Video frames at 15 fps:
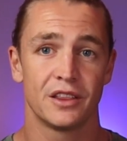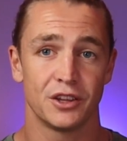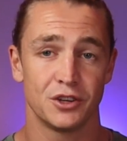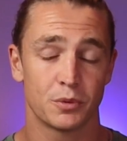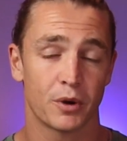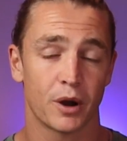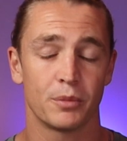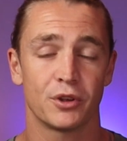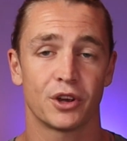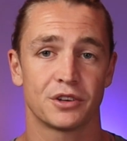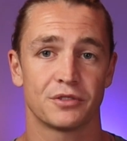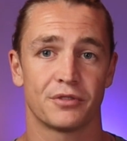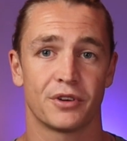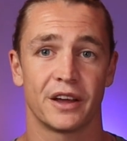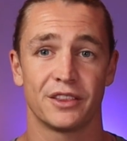then you're probably going
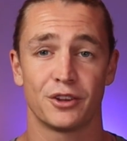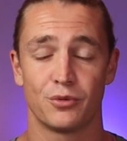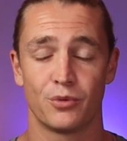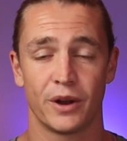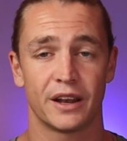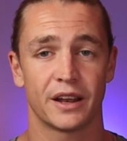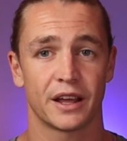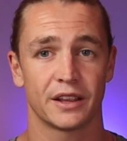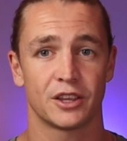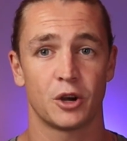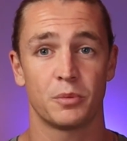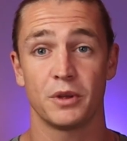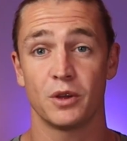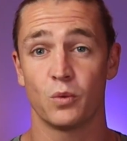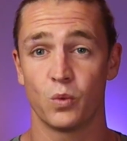to find that red light
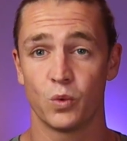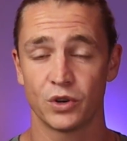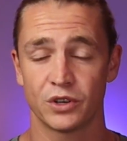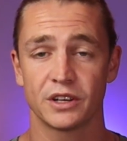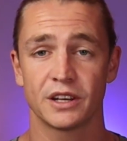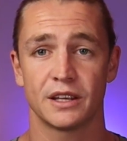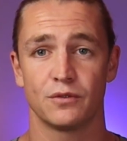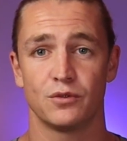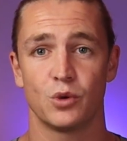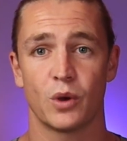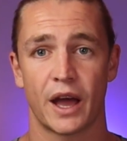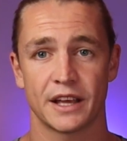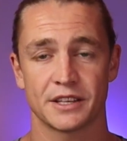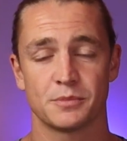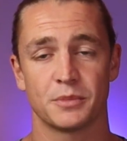therapy wouldn't give you
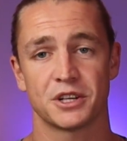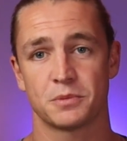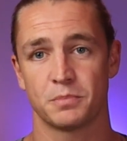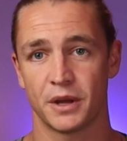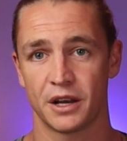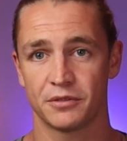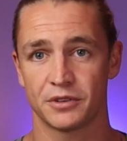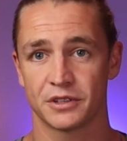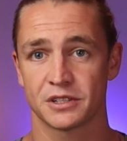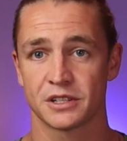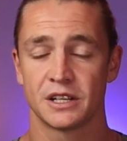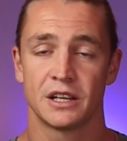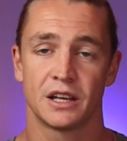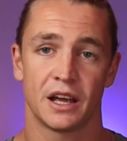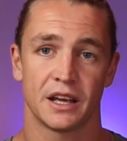as much benefit
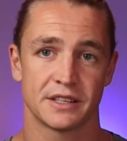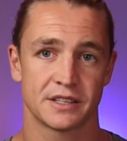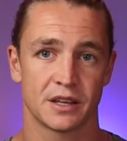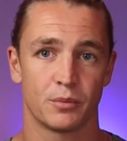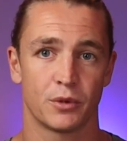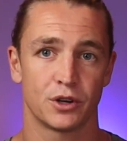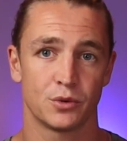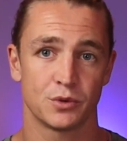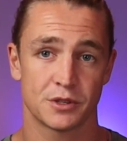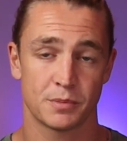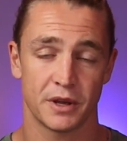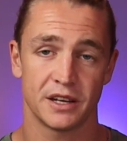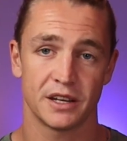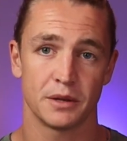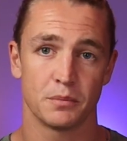as someone who is
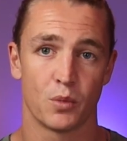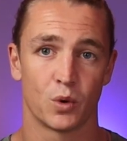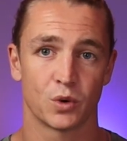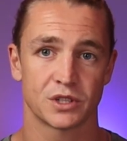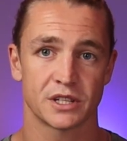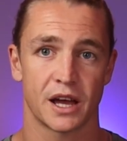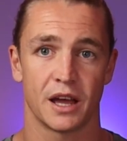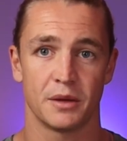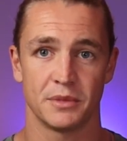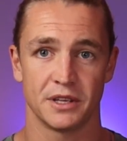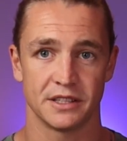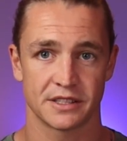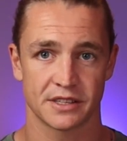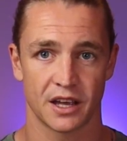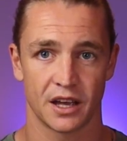spending more time
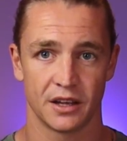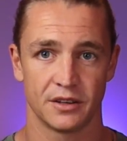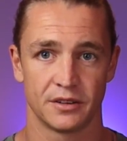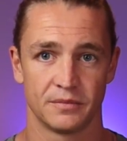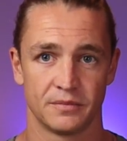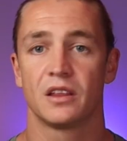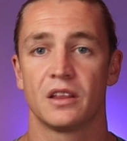inside.